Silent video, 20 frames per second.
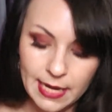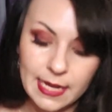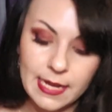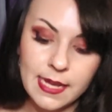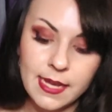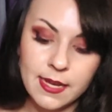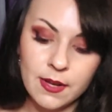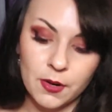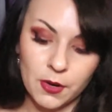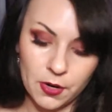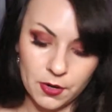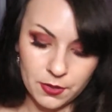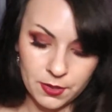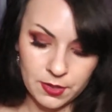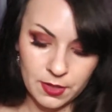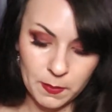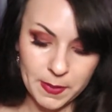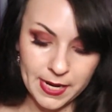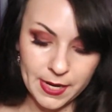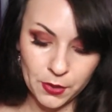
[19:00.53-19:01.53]
eager
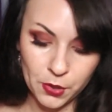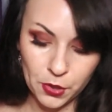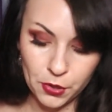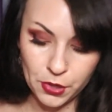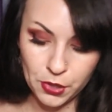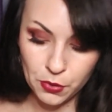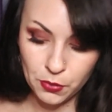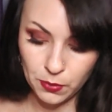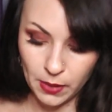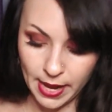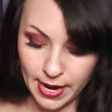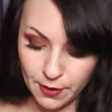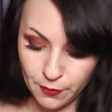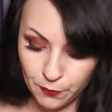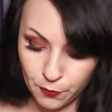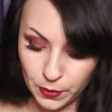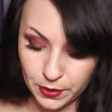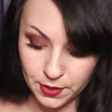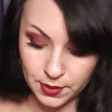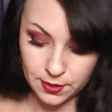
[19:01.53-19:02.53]
to begin her new
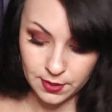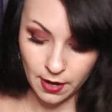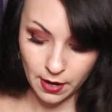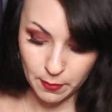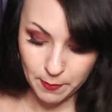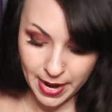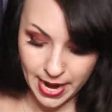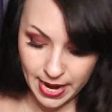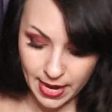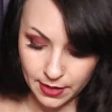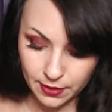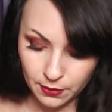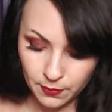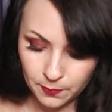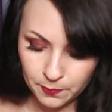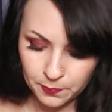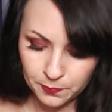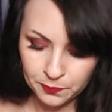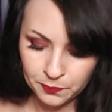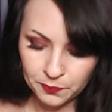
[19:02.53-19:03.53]
life with this young man,
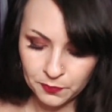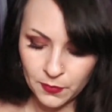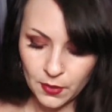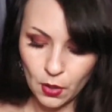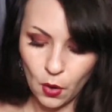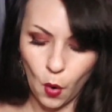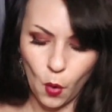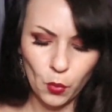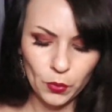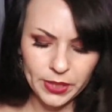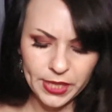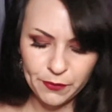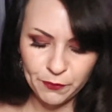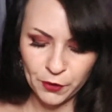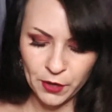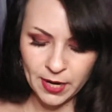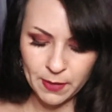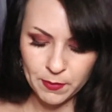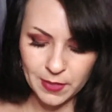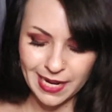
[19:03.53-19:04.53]
only
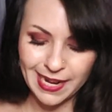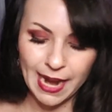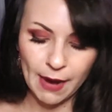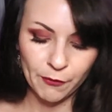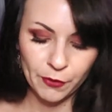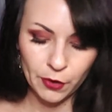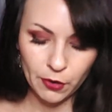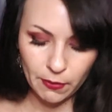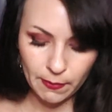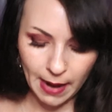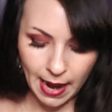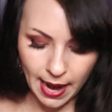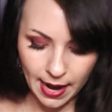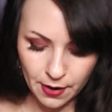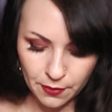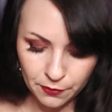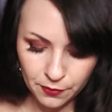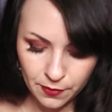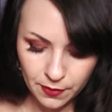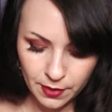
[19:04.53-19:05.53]
for him to never
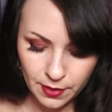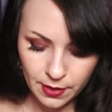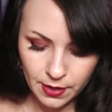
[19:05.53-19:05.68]
arrive.